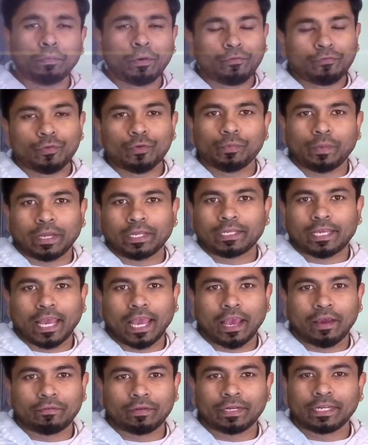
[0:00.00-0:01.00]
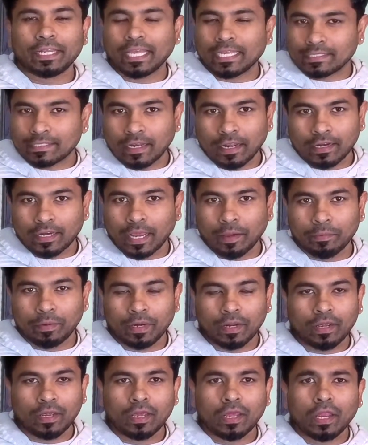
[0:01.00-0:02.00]
of you might have a DSLR
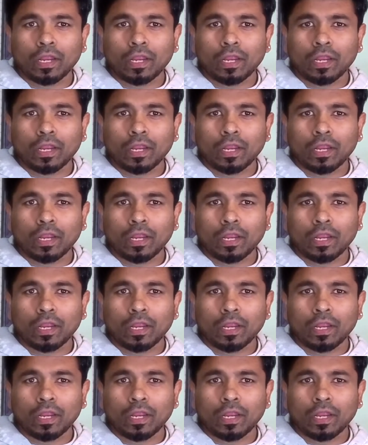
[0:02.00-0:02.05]
camera,